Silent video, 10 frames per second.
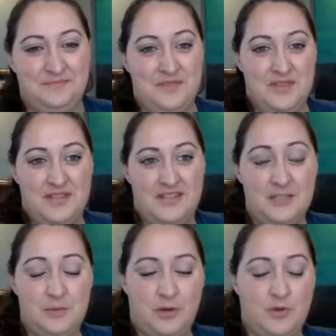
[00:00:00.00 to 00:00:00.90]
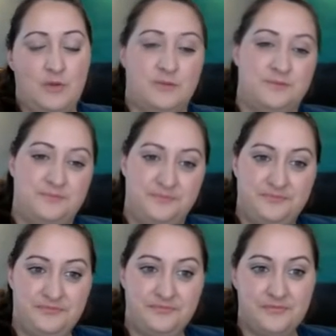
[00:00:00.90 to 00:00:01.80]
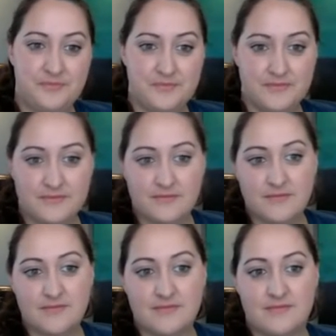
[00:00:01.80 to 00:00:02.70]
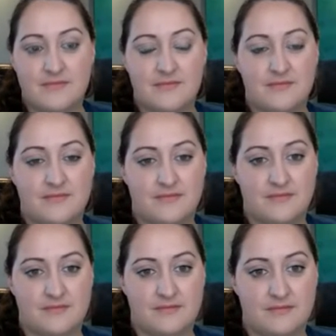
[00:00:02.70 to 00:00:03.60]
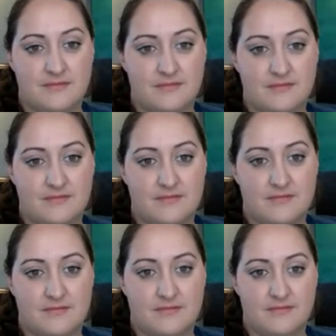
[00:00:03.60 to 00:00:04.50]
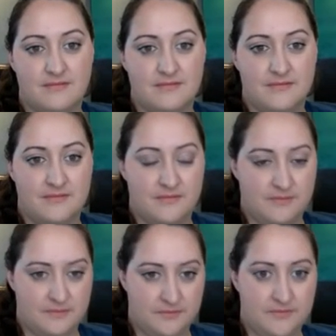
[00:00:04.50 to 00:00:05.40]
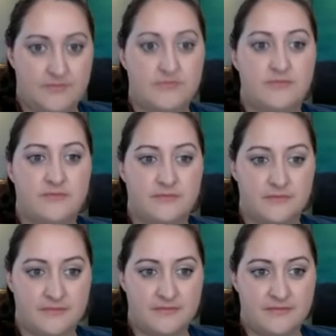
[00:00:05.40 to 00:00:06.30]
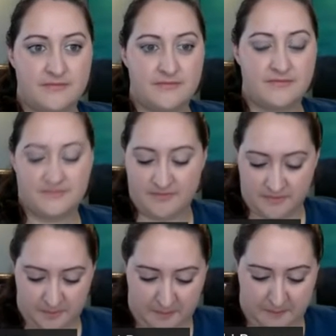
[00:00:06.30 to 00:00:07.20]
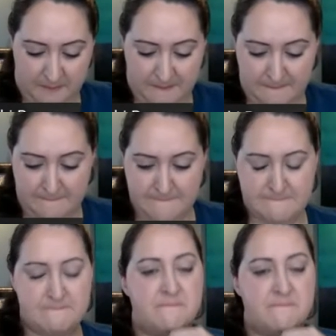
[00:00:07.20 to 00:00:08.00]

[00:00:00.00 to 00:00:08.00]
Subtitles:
(silent)